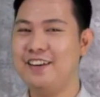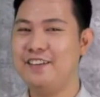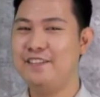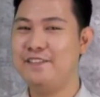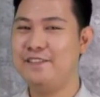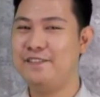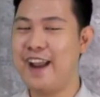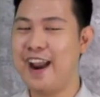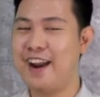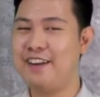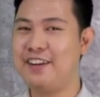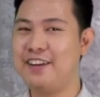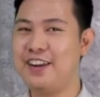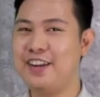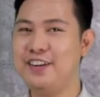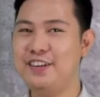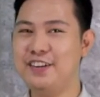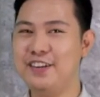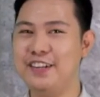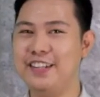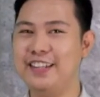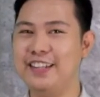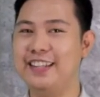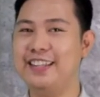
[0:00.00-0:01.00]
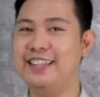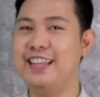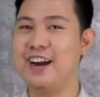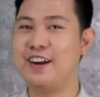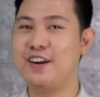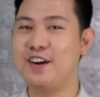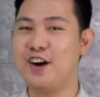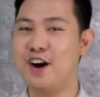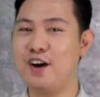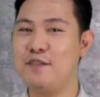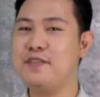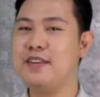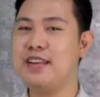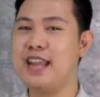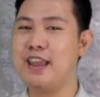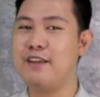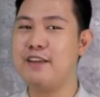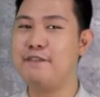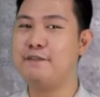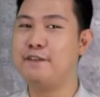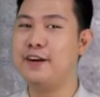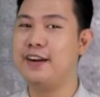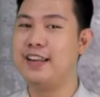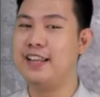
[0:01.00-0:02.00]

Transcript: Very good. The common name for